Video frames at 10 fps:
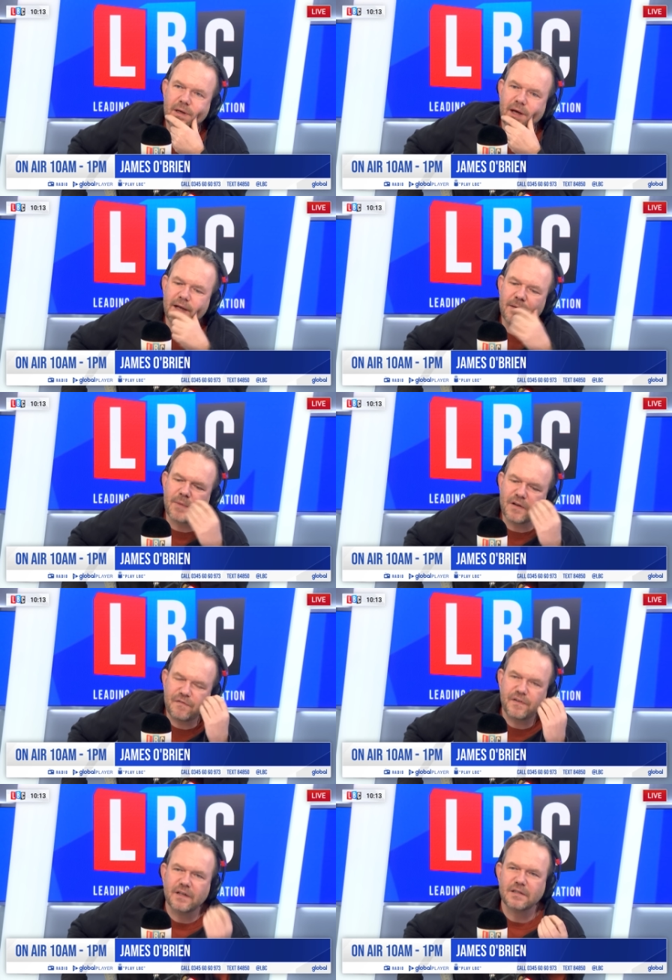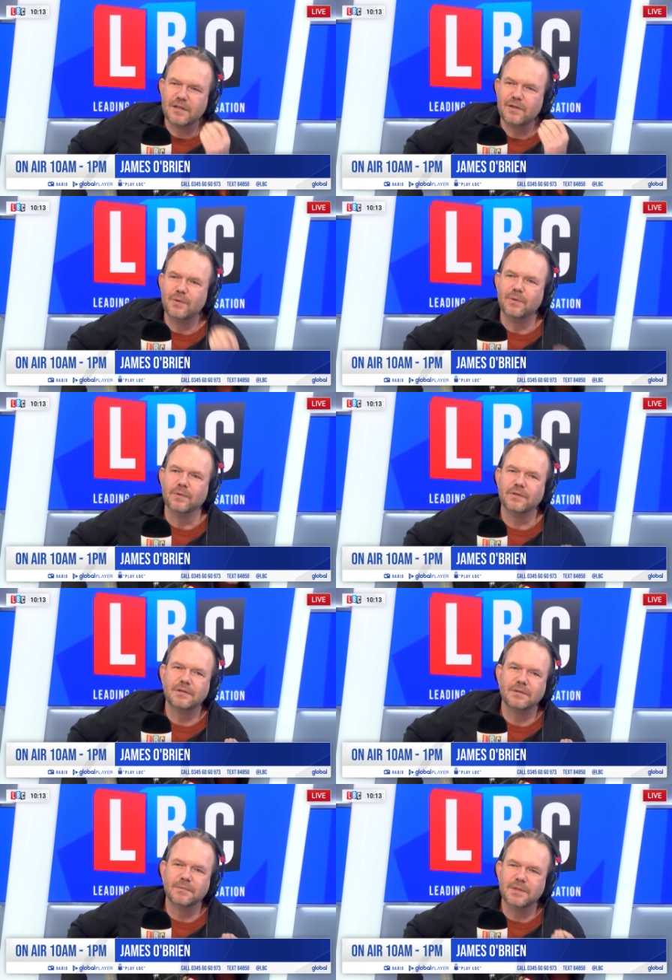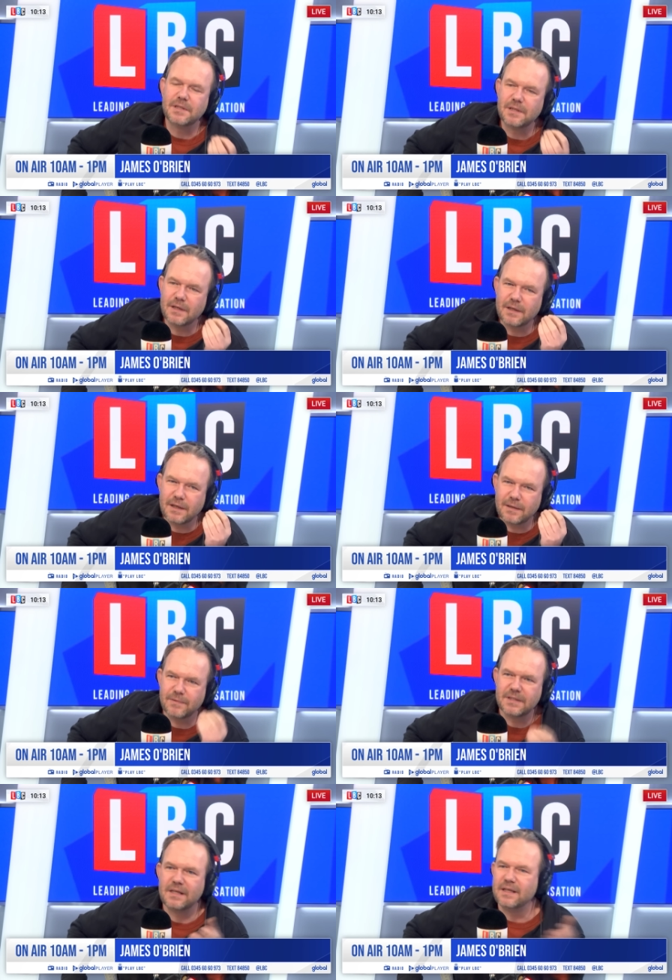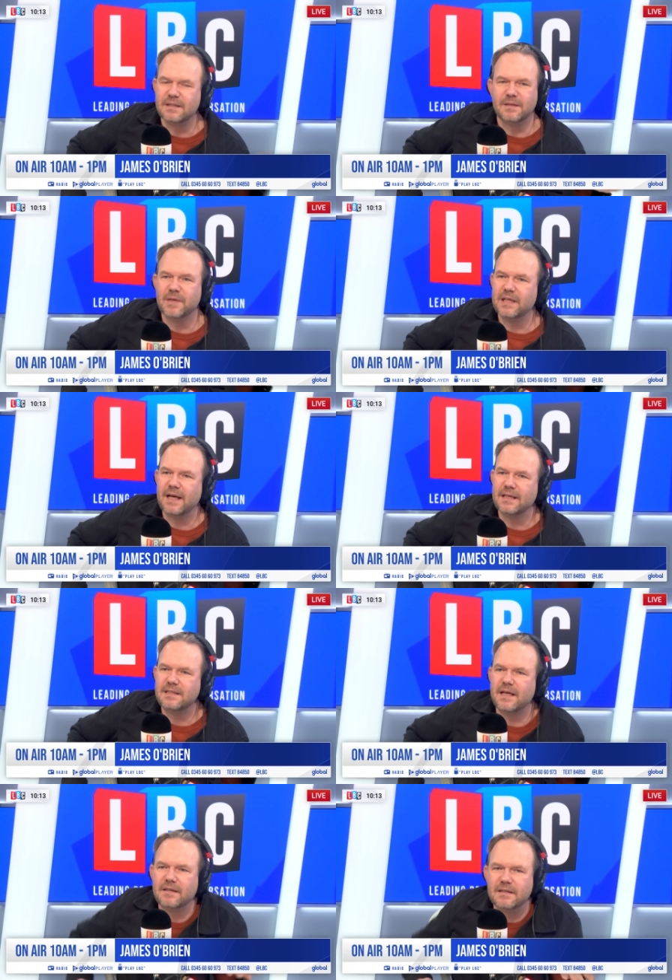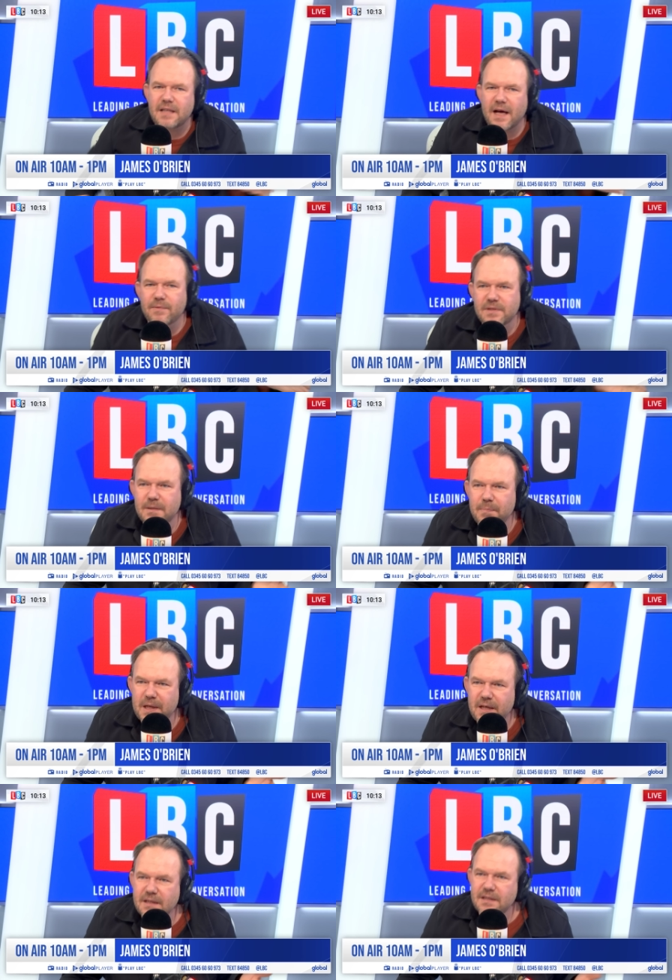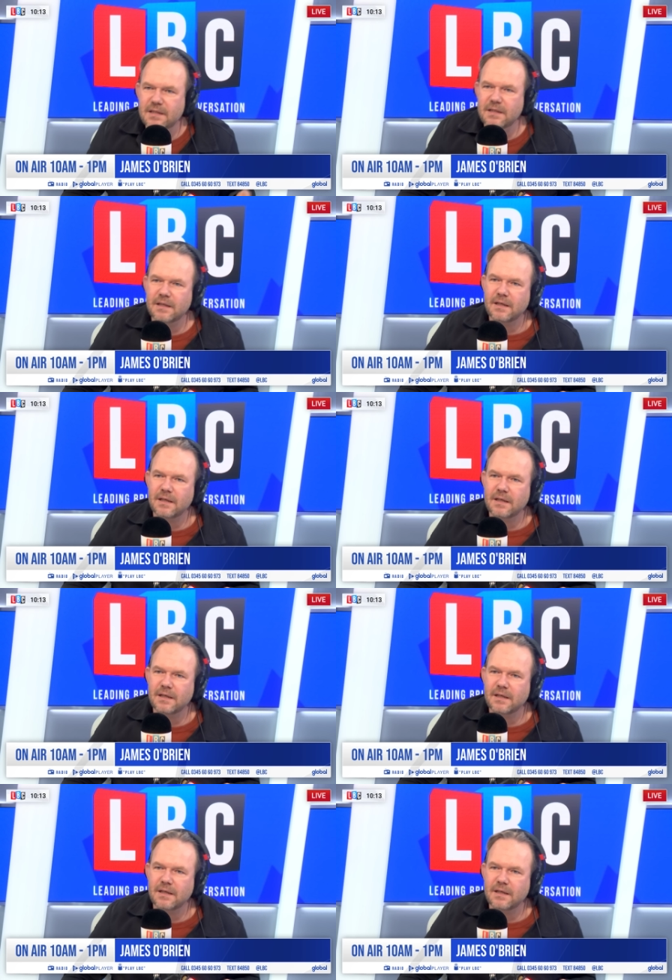And my first thought was that it was linked to my dad's death, because that was the biggest